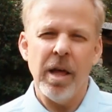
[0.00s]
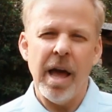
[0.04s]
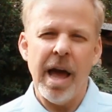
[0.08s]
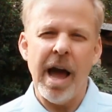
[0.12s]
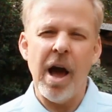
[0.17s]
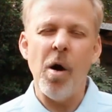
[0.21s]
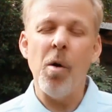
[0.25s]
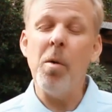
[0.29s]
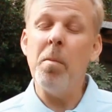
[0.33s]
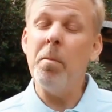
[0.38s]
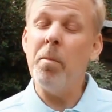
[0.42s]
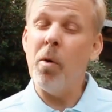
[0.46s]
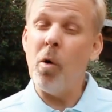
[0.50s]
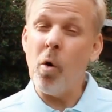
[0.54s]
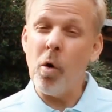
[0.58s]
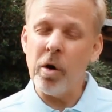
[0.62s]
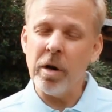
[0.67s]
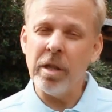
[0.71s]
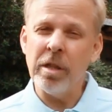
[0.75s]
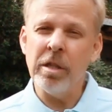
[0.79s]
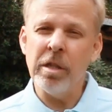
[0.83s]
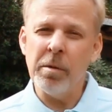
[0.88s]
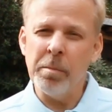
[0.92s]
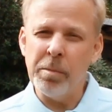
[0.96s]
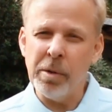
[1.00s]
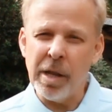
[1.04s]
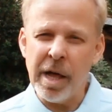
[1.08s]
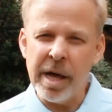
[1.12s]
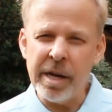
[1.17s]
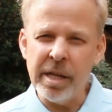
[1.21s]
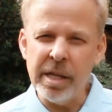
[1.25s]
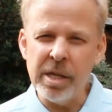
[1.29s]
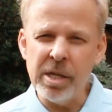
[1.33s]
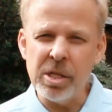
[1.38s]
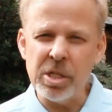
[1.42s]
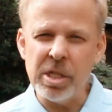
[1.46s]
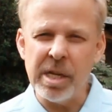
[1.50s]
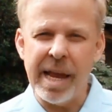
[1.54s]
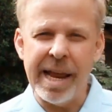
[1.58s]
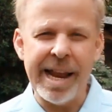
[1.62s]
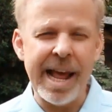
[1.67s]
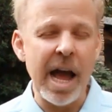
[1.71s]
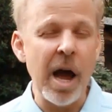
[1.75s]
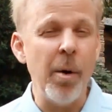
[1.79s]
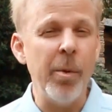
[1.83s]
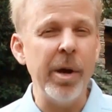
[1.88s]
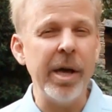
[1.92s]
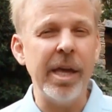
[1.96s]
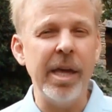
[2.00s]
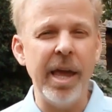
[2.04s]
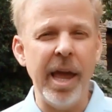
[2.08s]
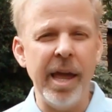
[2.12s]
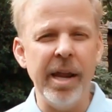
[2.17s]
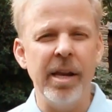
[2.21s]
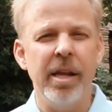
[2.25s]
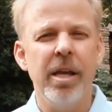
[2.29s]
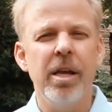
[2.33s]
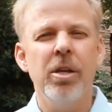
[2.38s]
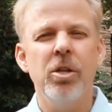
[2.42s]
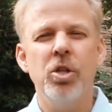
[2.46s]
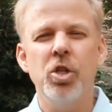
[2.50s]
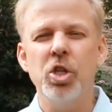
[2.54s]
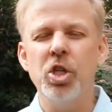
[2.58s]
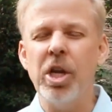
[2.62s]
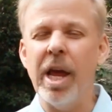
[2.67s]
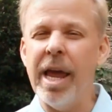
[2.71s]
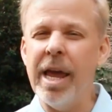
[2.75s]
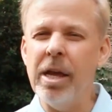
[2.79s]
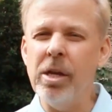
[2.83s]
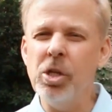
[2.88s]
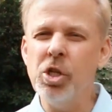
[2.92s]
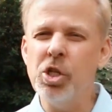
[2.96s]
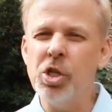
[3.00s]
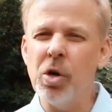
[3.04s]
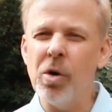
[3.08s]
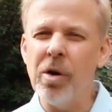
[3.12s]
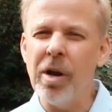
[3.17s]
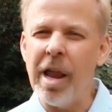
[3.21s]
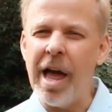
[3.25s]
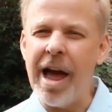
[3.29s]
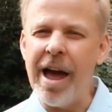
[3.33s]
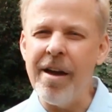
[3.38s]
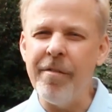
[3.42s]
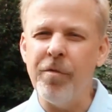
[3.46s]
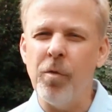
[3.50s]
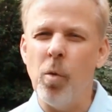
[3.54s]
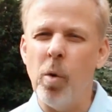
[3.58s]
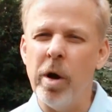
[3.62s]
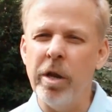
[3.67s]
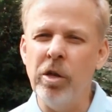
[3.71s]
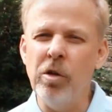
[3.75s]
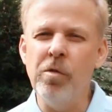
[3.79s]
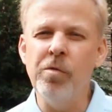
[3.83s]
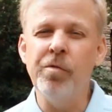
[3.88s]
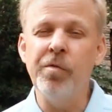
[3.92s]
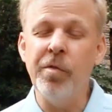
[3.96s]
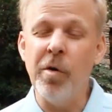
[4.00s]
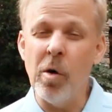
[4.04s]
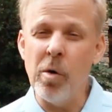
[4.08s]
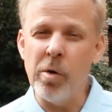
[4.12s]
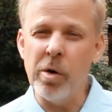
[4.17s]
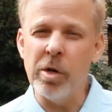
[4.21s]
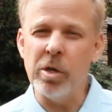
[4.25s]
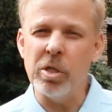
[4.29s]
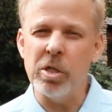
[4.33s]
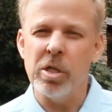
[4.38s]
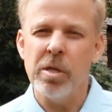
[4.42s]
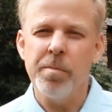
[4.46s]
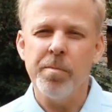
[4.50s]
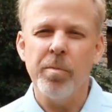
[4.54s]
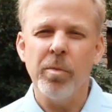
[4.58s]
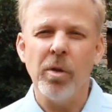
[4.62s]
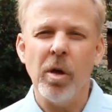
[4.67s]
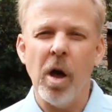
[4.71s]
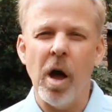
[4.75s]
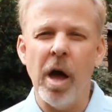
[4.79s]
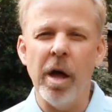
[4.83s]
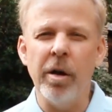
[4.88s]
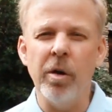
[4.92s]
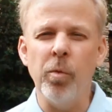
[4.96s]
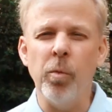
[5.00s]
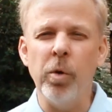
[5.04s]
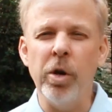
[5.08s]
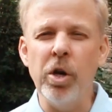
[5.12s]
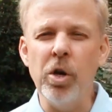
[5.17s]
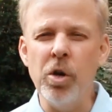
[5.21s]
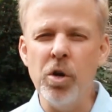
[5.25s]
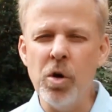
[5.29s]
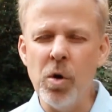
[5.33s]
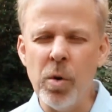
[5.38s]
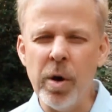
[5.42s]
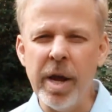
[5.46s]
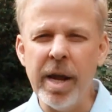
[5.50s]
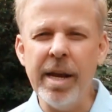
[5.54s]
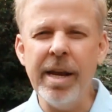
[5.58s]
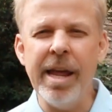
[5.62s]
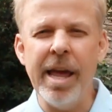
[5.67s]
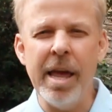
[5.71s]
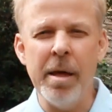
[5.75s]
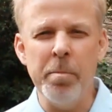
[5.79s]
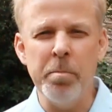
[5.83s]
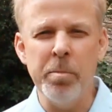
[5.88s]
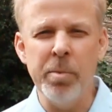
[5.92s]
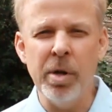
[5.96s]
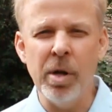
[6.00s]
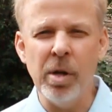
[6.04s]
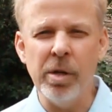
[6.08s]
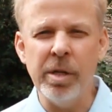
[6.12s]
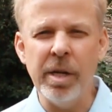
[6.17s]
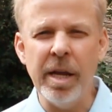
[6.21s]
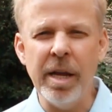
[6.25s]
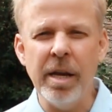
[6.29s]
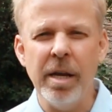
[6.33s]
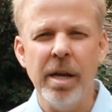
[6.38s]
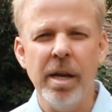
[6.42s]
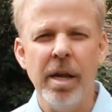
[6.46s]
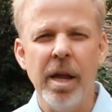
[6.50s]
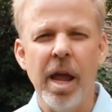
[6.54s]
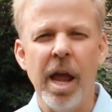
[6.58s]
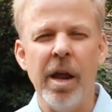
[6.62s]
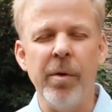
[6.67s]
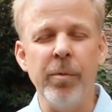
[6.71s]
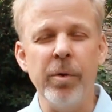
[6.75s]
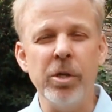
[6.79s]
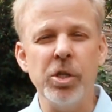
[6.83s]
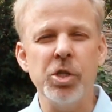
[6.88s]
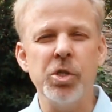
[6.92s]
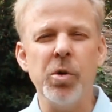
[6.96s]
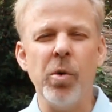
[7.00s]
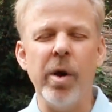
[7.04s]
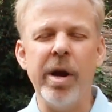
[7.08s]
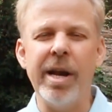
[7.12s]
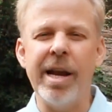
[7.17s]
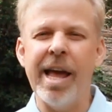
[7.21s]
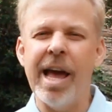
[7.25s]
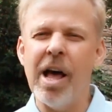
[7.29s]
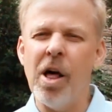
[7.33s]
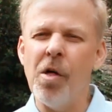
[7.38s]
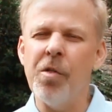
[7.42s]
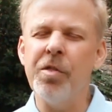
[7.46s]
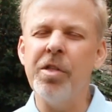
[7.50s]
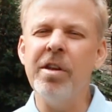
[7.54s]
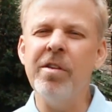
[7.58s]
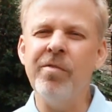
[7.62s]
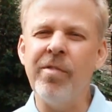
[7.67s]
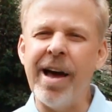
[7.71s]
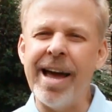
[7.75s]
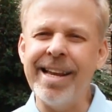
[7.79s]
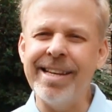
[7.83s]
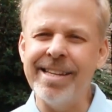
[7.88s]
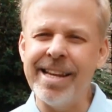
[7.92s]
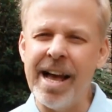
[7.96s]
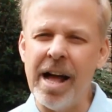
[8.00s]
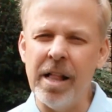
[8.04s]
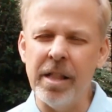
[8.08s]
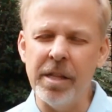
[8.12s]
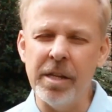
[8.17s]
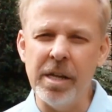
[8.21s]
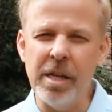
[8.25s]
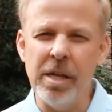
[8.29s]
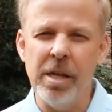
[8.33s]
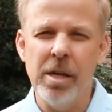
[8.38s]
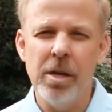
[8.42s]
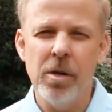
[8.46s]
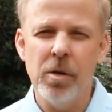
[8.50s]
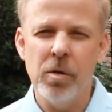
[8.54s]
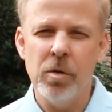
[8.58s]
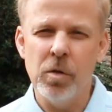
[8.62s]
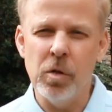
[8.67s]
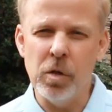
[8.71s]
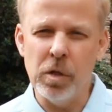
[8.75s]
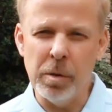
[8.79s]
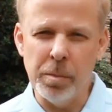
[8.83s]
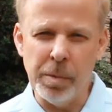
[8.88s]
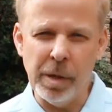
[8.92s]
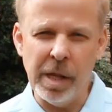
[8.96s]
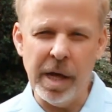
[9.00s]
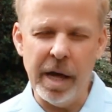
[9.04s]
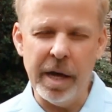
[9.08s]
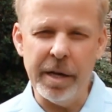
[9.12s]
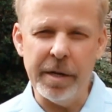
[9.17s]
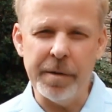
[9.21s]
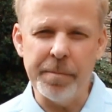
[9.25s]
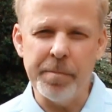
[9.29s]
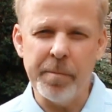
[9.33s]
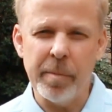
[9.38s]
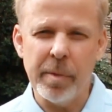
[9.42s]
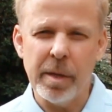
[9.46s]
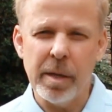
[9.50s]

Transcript: how important the blood is and how it can change your life when you focus on renewing and building and restoring health and vitality to the blood.